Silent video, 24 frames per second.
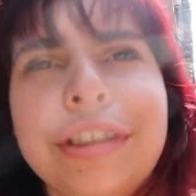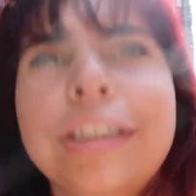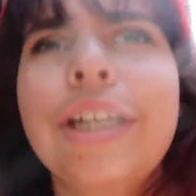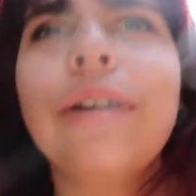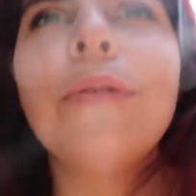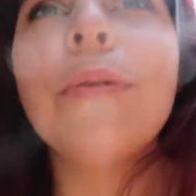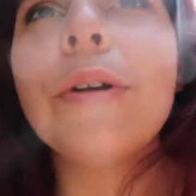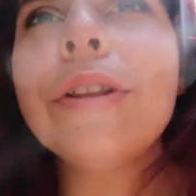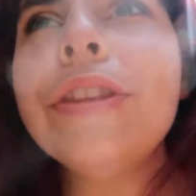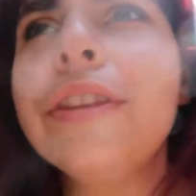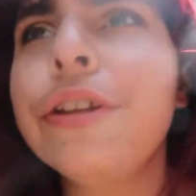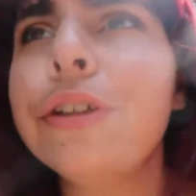
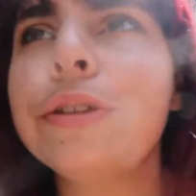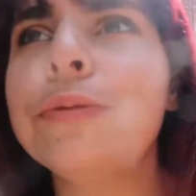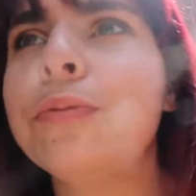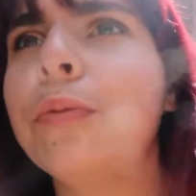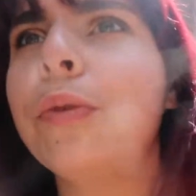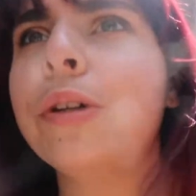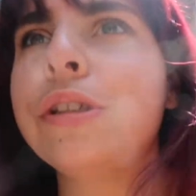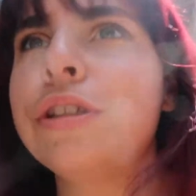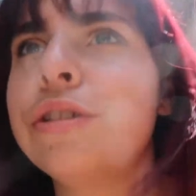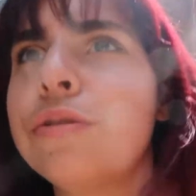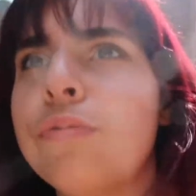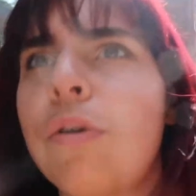Like, what the,
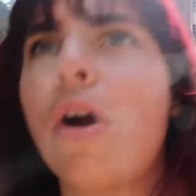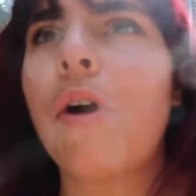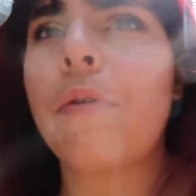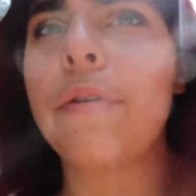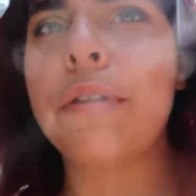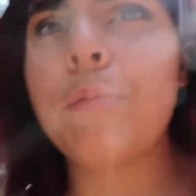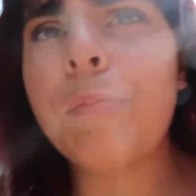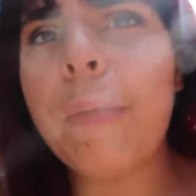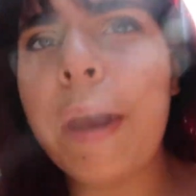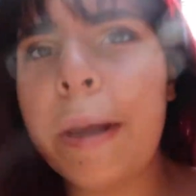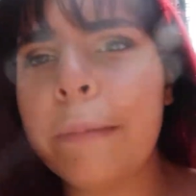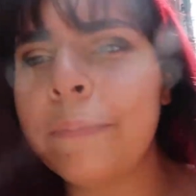what's wrong
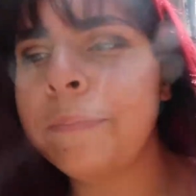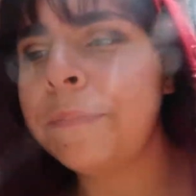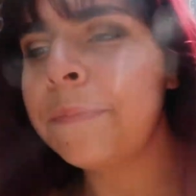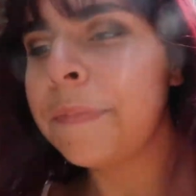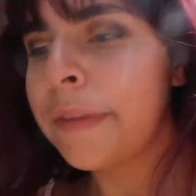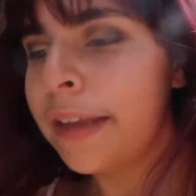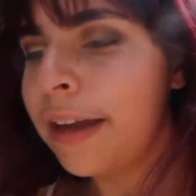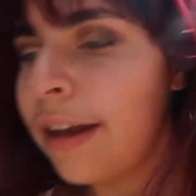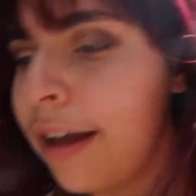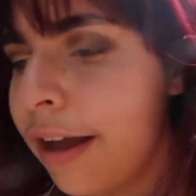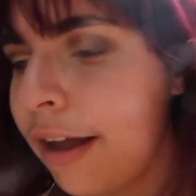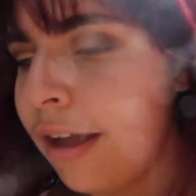with me?
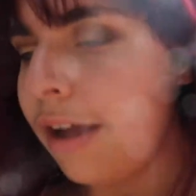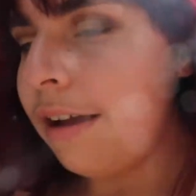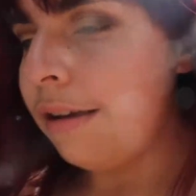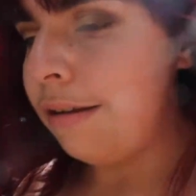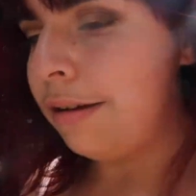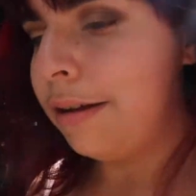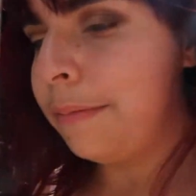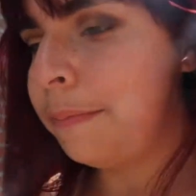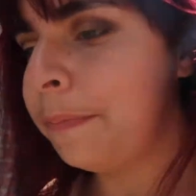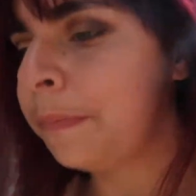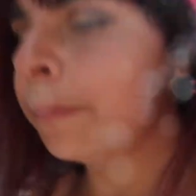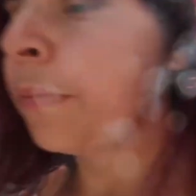
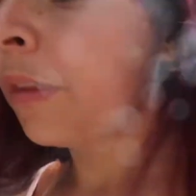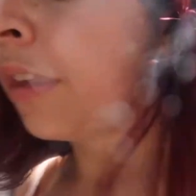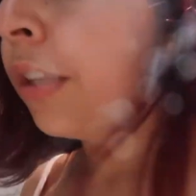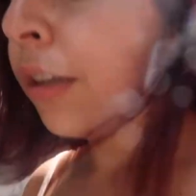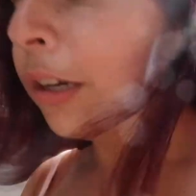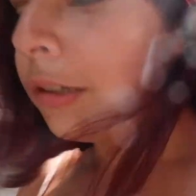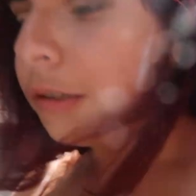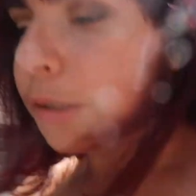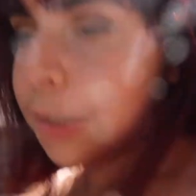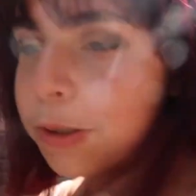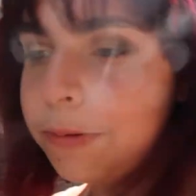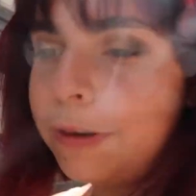Um,
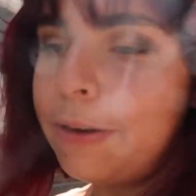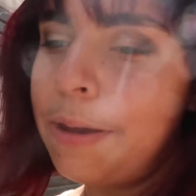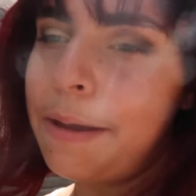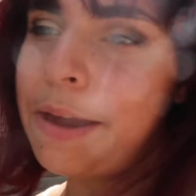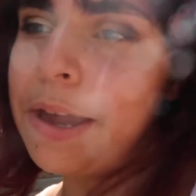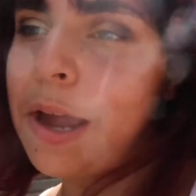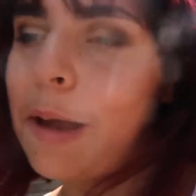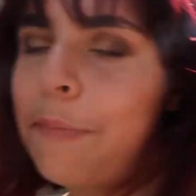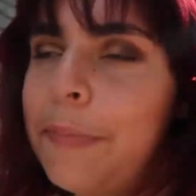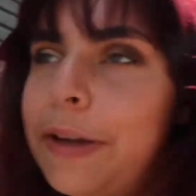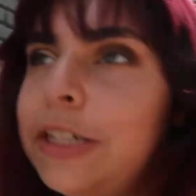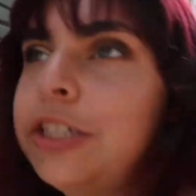so anyway,
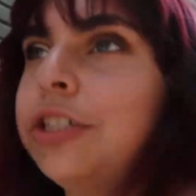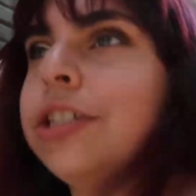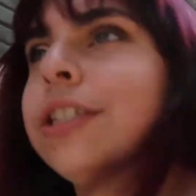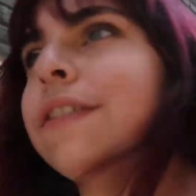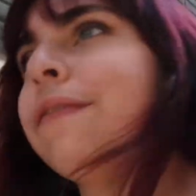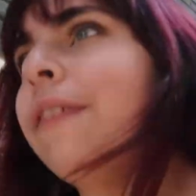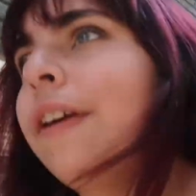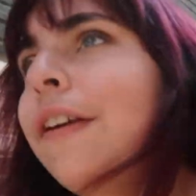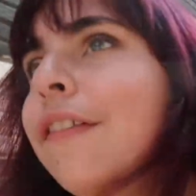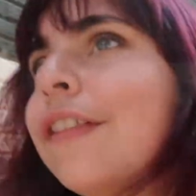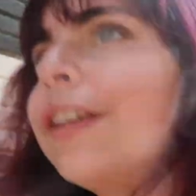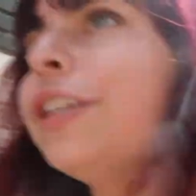I got pictures
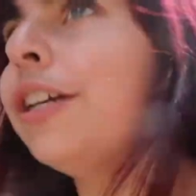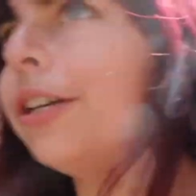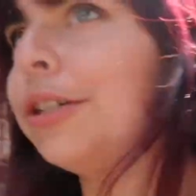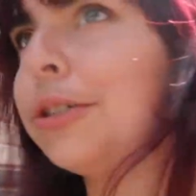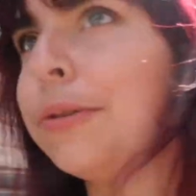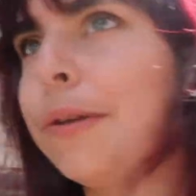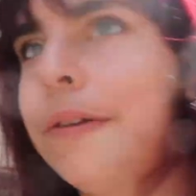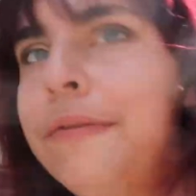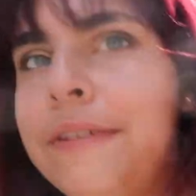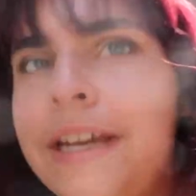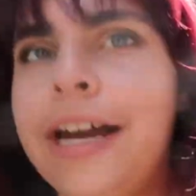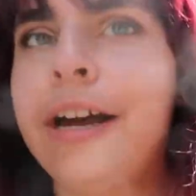in front of the Taylor
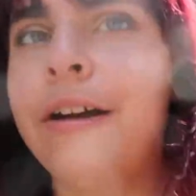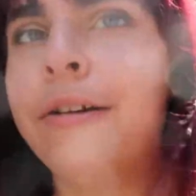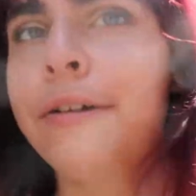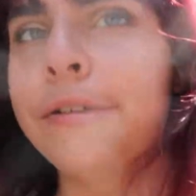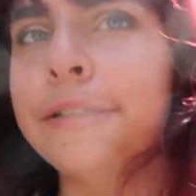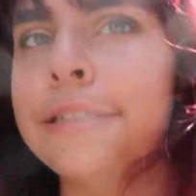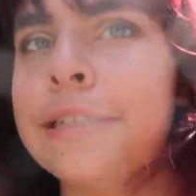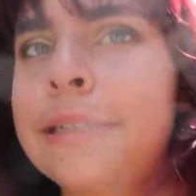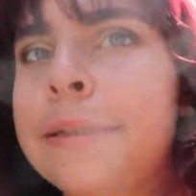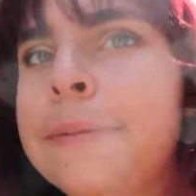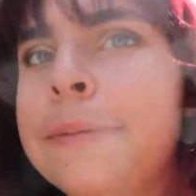Swift house